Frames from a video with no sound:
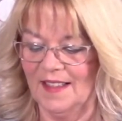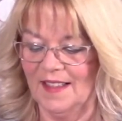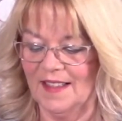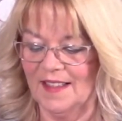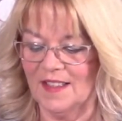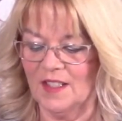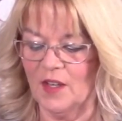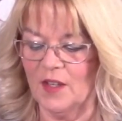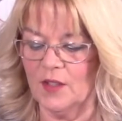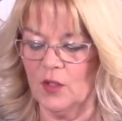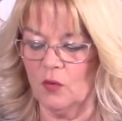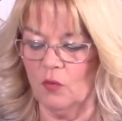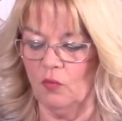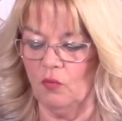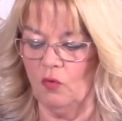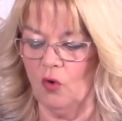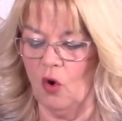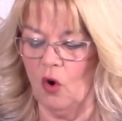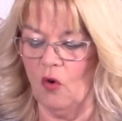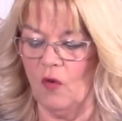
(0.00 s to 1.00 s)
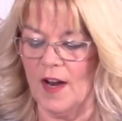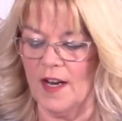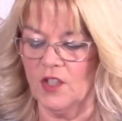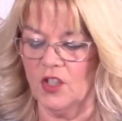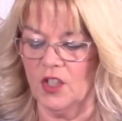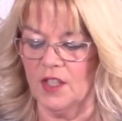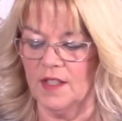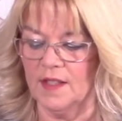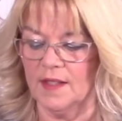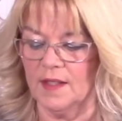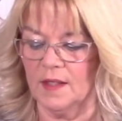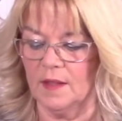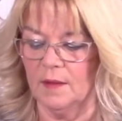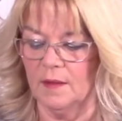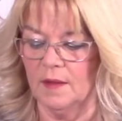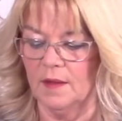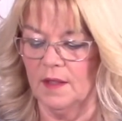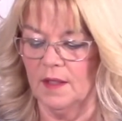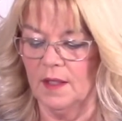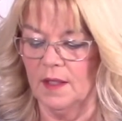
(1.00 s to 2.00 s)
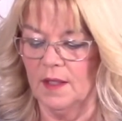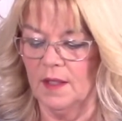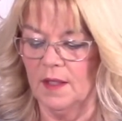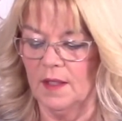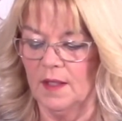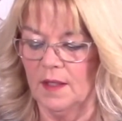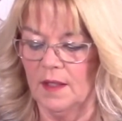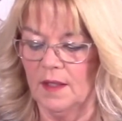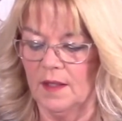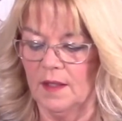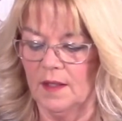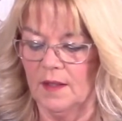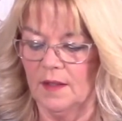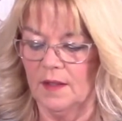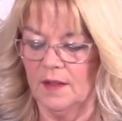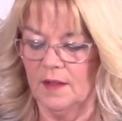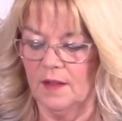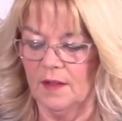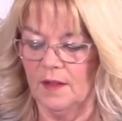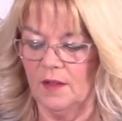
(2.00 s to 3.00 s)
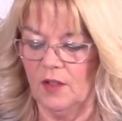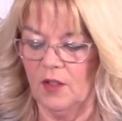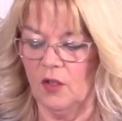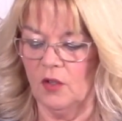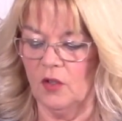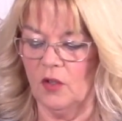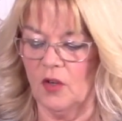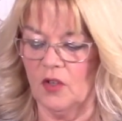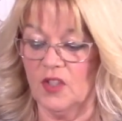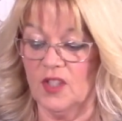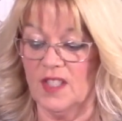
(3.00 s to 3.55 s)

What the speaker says: So it's raw edges, you're